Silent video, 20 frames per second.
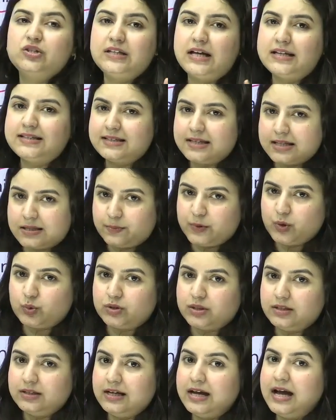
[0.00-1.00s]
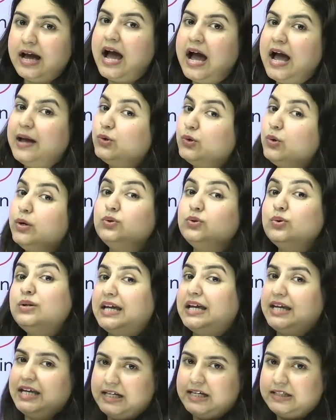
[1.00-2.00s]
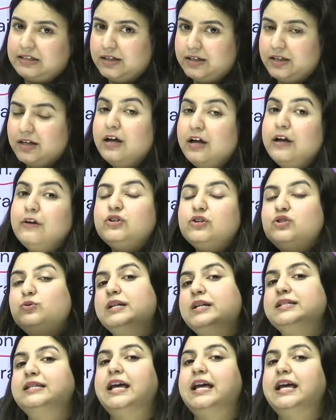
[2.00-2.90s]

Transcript: that's disputed. I'm going to negate it, which means